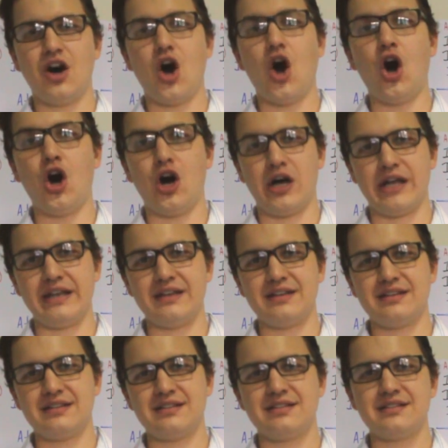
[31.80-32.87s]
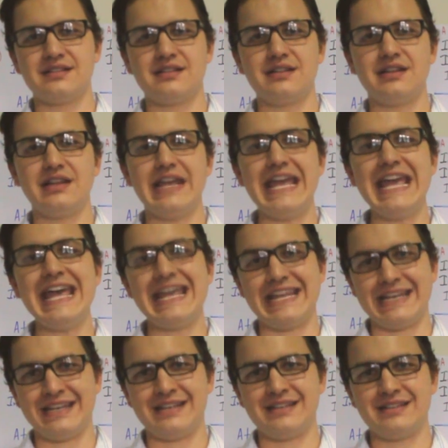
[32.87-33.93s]
on,
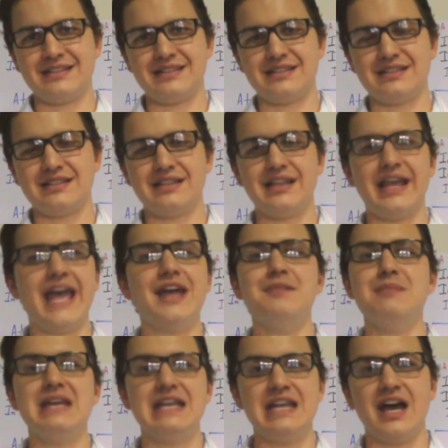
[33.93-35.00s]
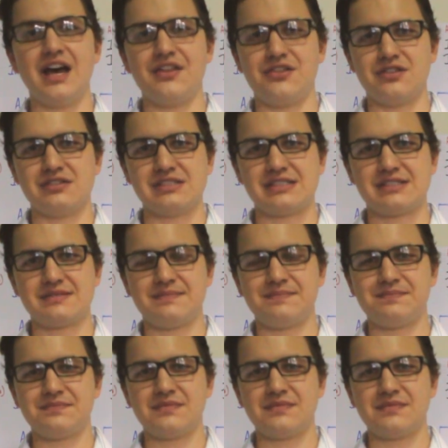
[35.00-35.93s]
in, and many others.